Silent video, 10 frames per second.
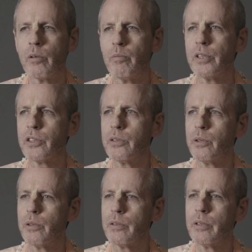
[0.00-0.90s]

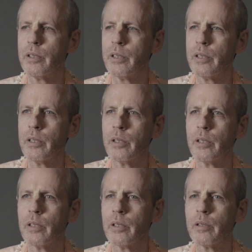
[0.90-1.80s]
Vishnu
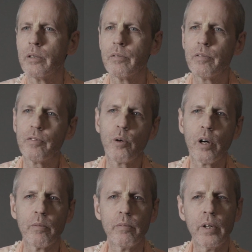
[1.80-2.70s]

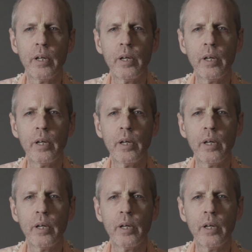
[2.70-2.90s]
form.